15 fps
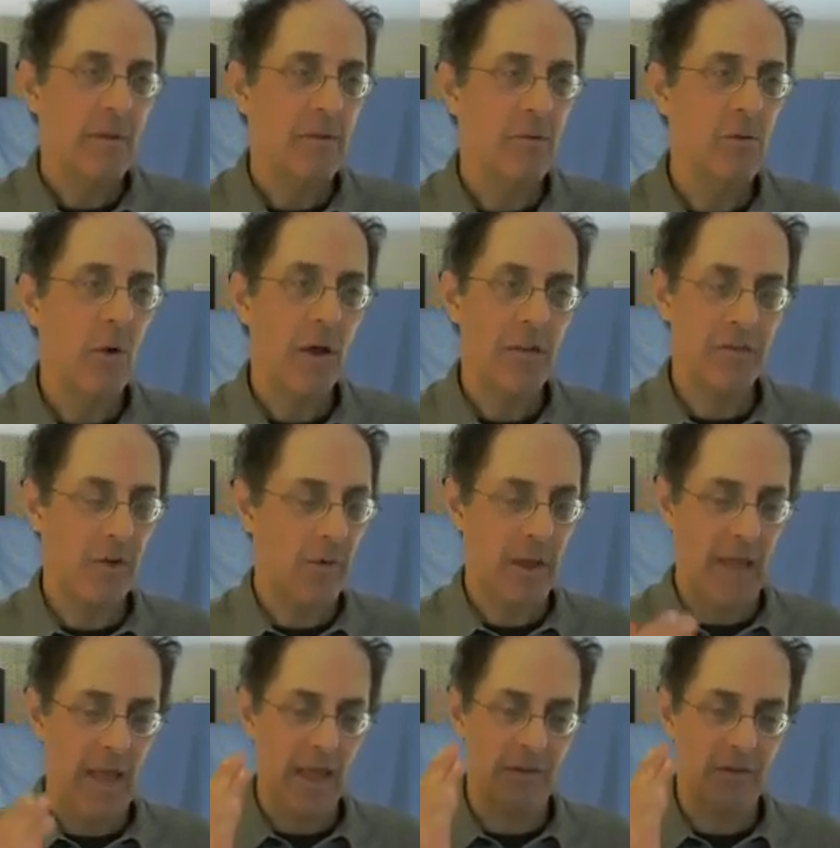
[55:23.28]
You also
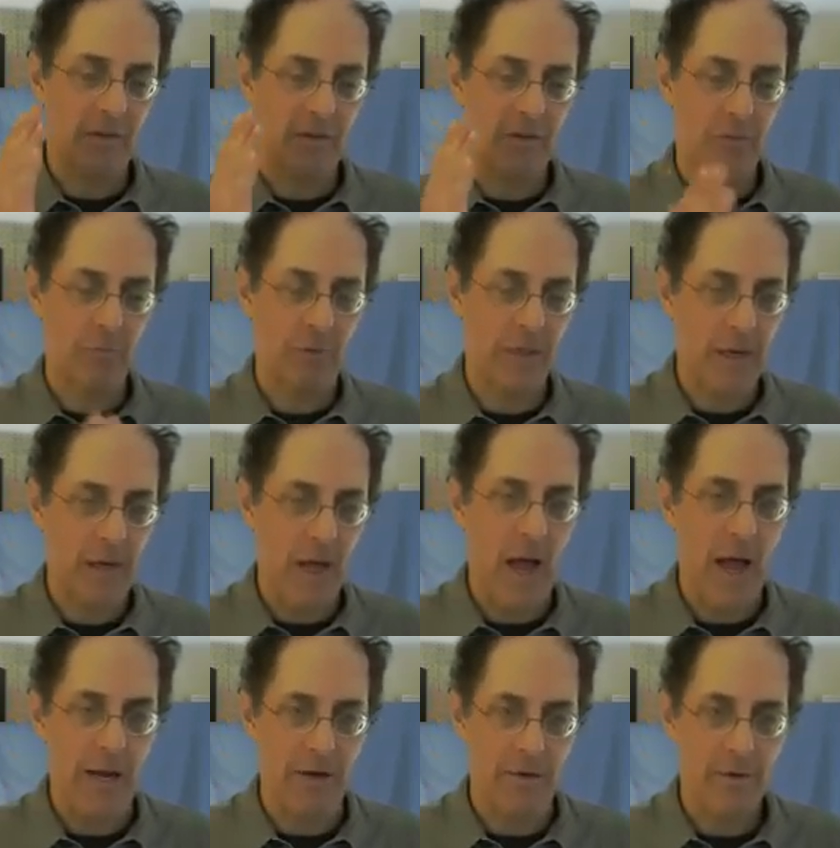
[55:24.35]
can't split
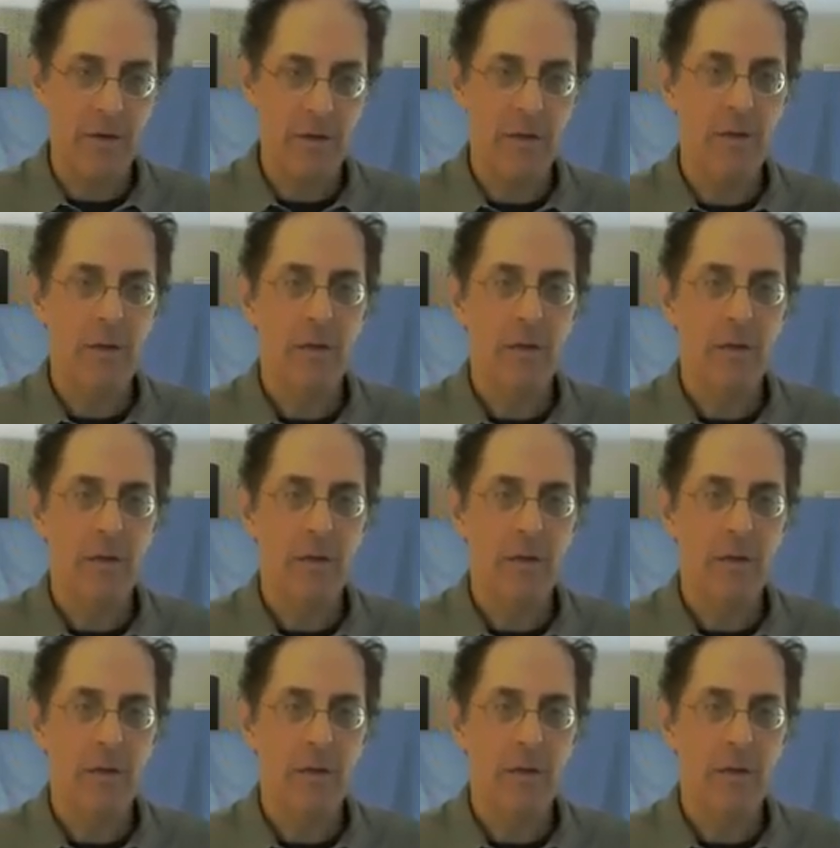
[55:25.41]
iron